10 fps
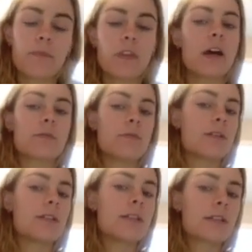as we
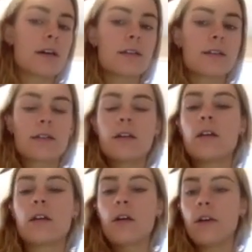just discussed,
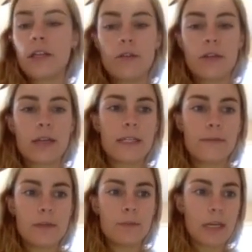going through that
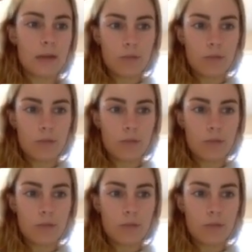safety plan,